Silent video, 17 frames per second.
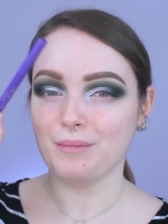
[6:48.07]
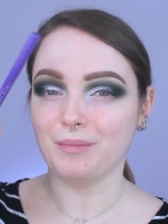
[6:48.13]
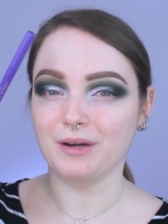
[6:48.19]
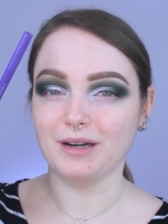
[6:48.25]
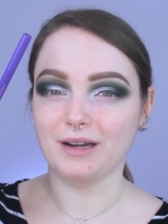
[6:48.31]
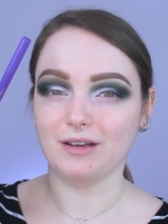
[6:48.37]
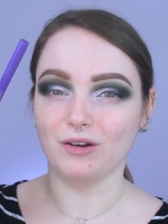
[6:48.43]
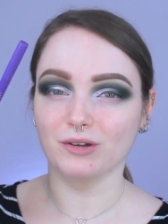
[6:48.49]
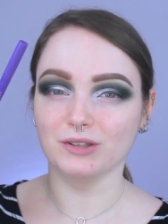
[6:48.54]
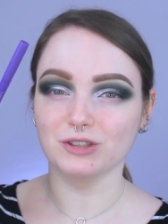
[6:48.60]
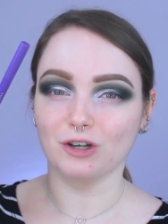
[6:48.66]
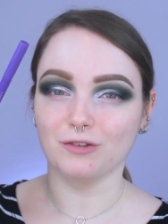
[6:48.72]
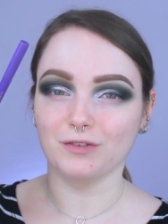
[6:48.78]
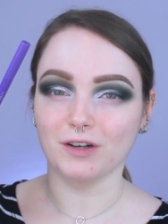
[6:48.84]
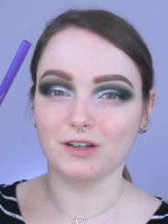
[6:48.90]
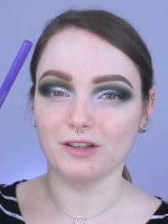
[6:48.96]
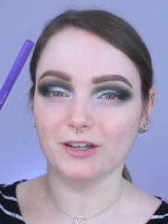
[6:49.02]
but it goes
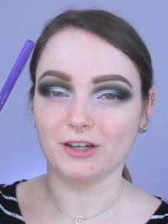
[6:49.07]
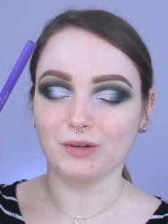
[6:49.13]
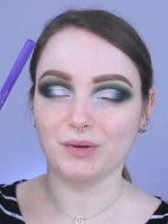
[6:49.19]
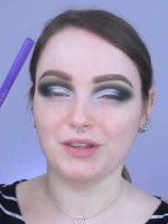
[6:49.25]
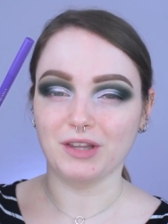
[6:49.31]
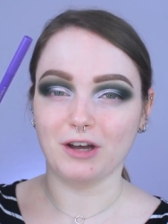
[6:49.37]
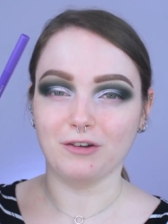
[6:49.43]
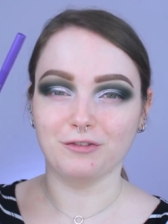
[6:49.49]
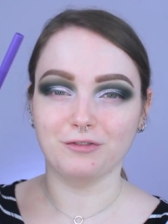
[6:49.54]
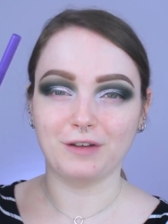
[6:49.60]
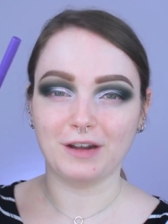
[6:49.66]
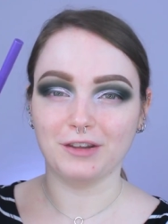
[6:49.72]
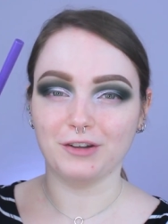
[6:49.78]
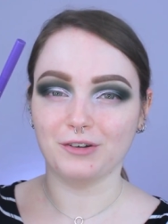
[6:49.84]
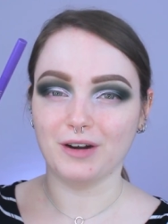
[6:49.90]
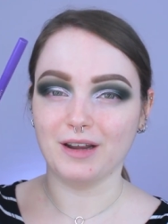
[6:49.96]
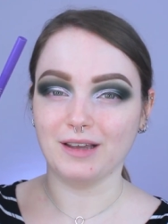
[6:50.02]
over glitter without
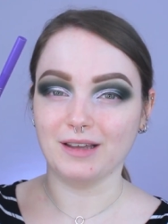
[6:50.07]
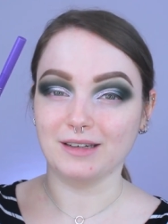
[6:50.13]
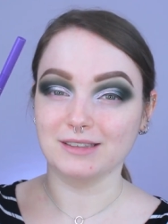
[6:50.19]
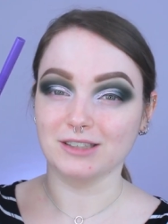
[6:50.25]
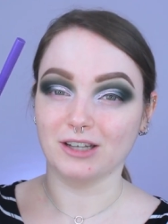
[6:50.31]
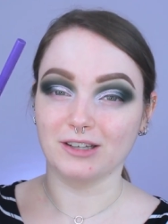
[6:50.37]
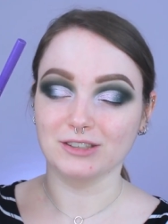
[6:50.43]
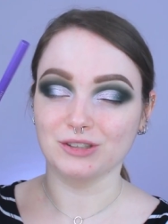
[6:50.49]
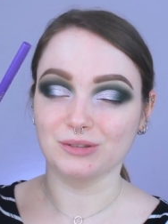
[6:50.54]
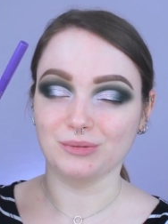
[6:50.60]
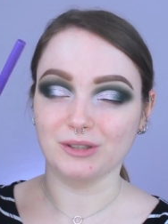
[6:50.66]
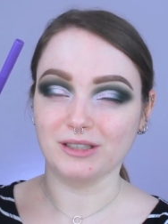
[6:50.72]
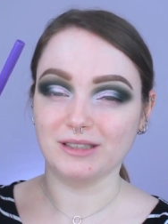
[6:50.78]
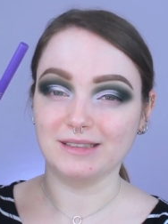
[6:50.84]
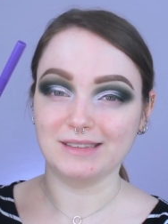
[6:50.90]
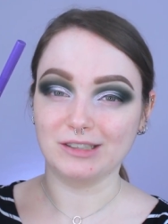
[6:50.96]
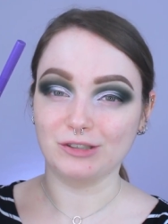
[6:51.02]
feathering, and it's also
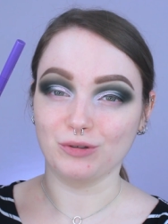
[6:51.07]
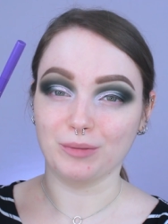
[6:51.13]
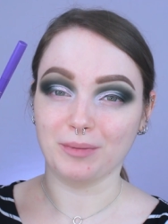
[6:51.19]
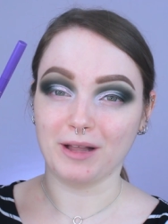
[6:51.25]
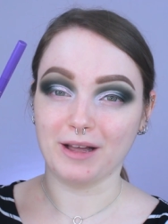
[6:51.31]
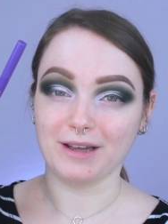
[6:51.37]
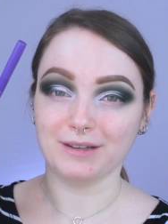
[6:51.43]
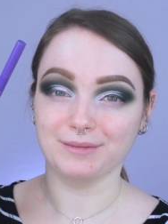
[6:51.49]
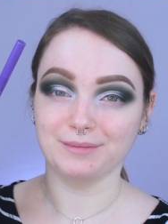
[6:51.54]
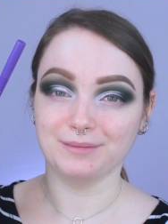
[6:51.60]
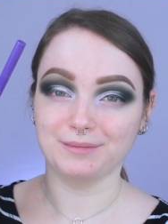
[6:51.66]
really easy to apply.